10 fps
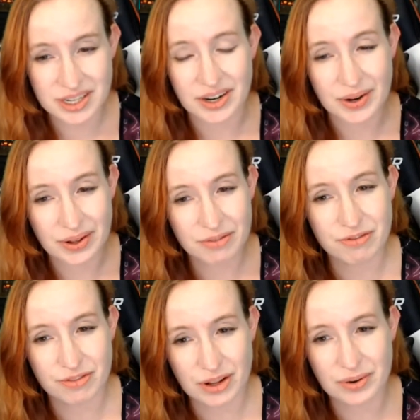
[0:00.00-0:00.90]
They're
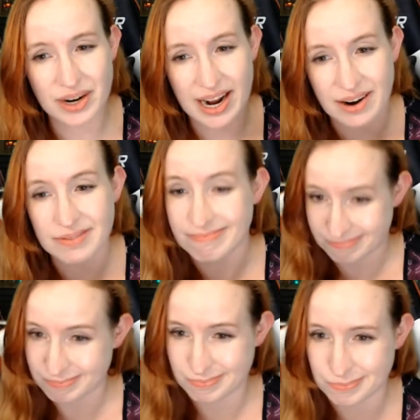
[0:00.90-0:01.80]
floating out
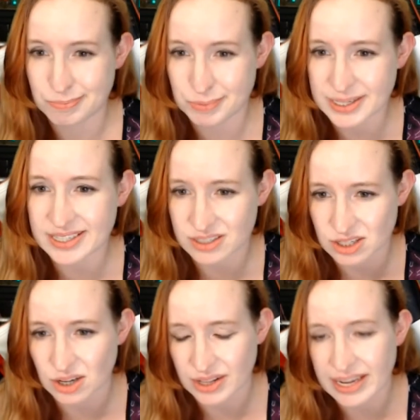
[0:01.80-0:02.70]
pretty
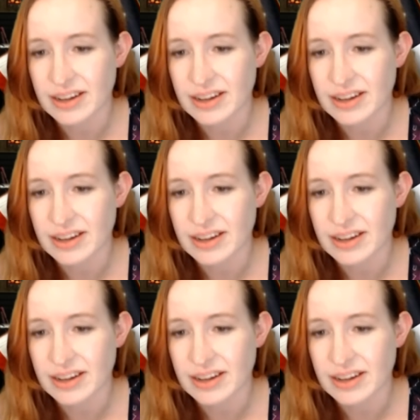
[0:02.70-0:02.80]
slowly,